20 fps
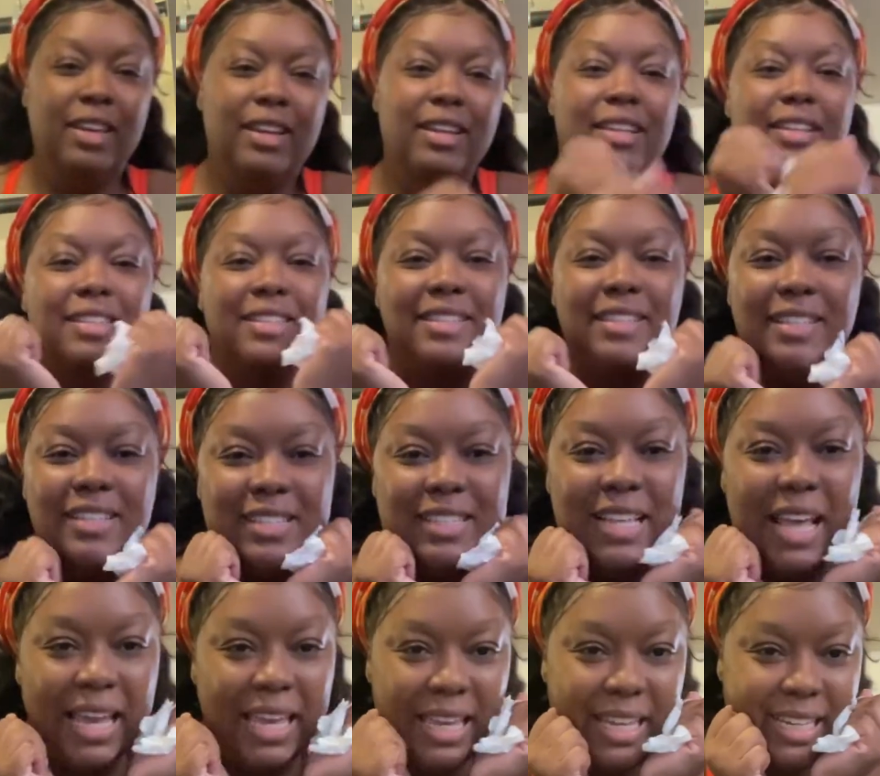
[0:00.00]
is the
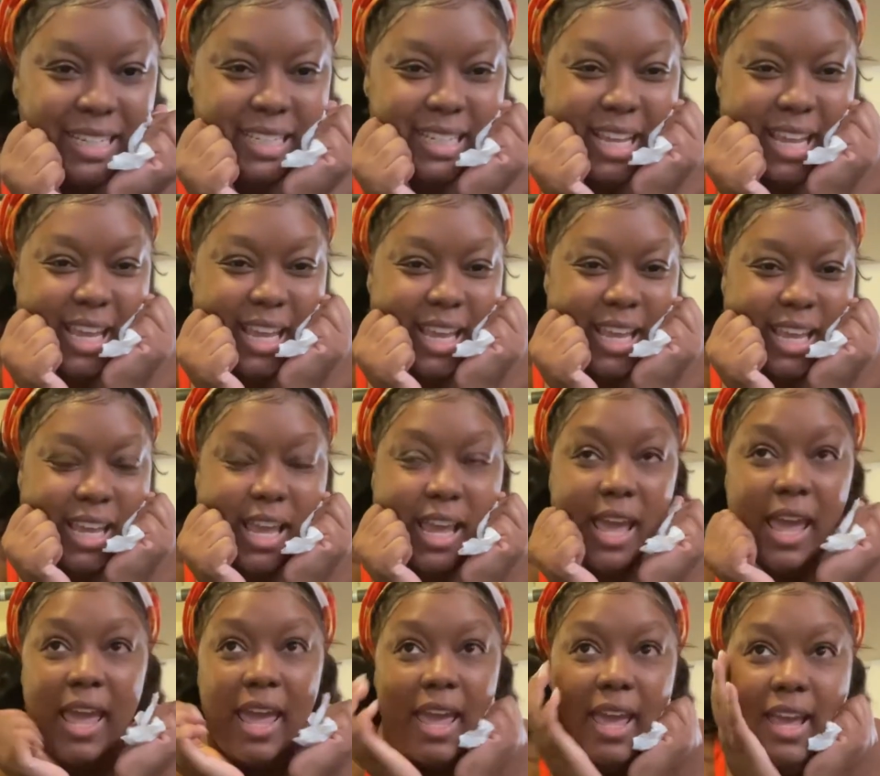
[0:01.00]
second day
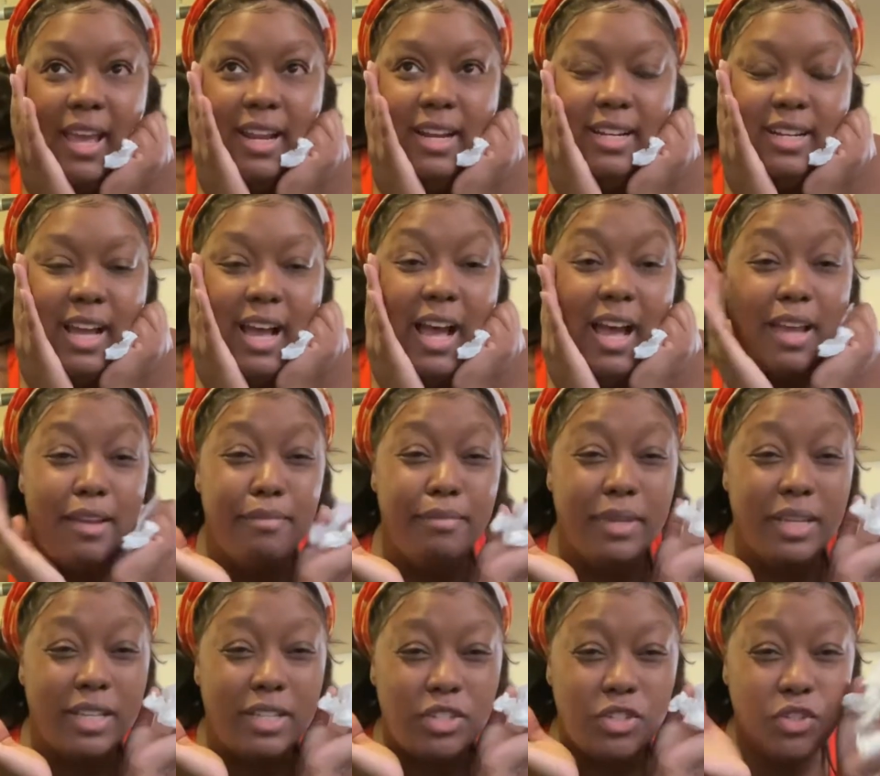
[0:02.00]
and I'm
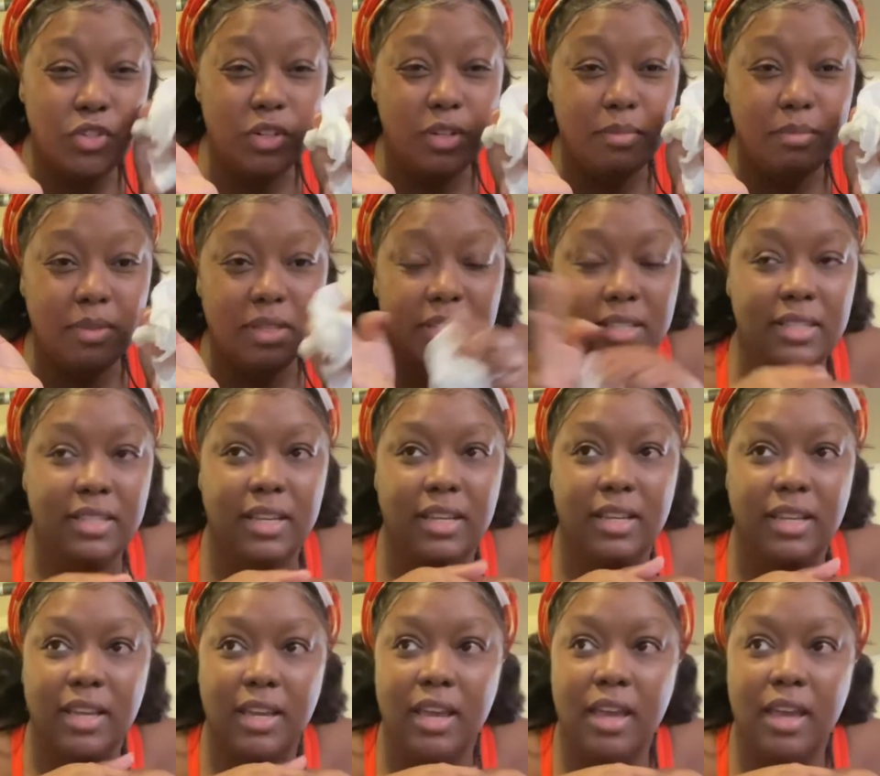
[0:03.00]
extremely sick.